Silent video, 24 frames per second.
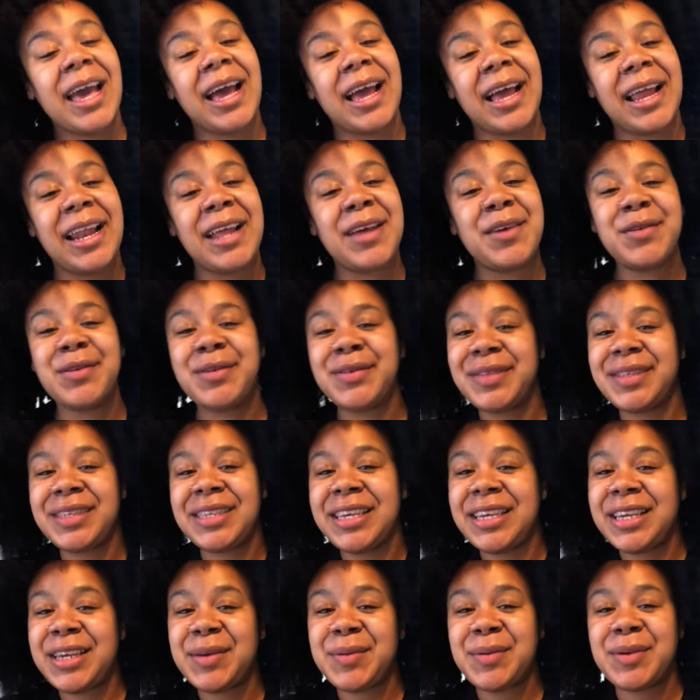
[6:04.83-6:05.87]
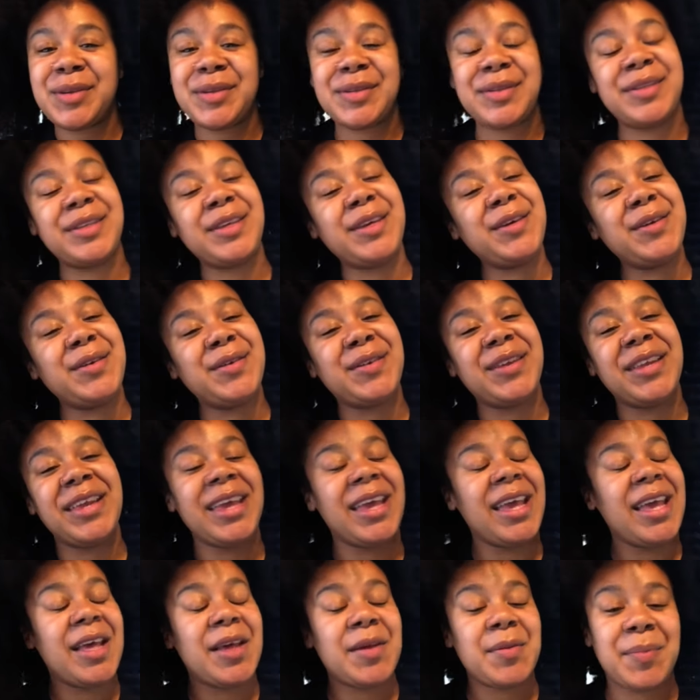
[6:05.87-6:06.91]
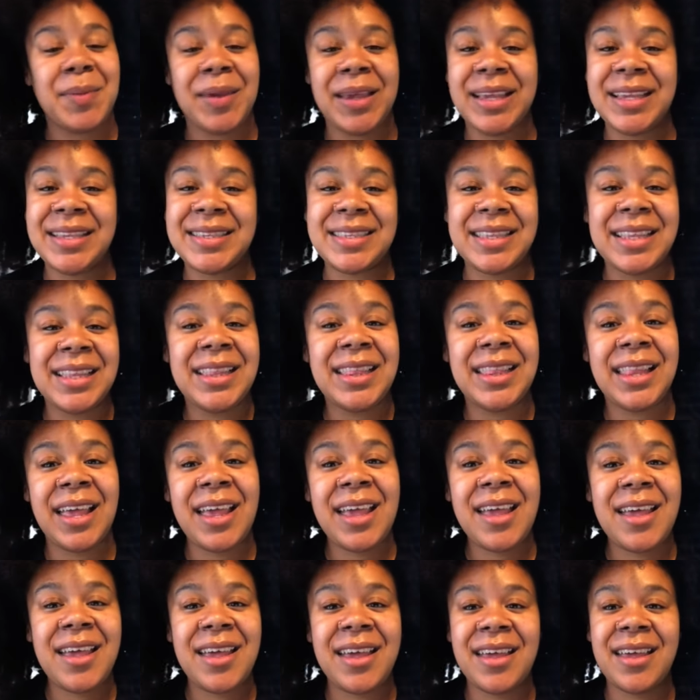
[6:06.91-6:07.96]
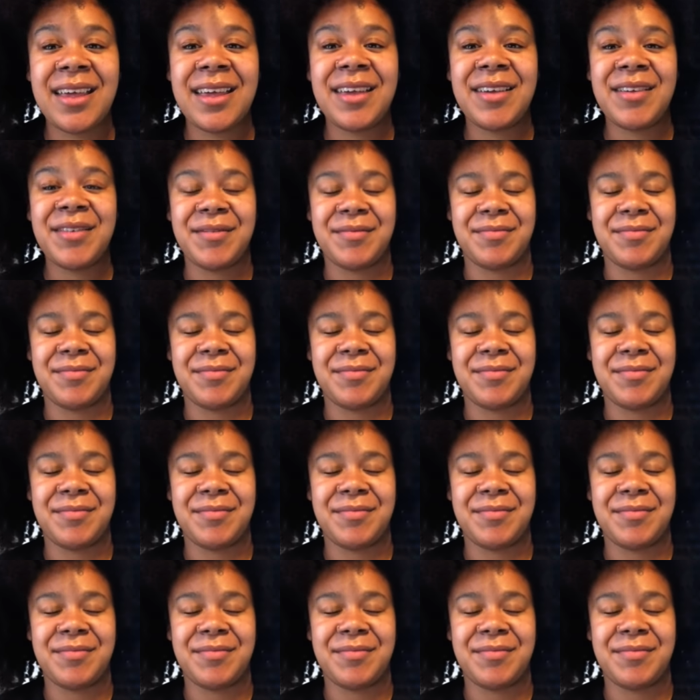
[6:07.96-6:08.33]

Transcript: and I will see you all soon. Peace and love.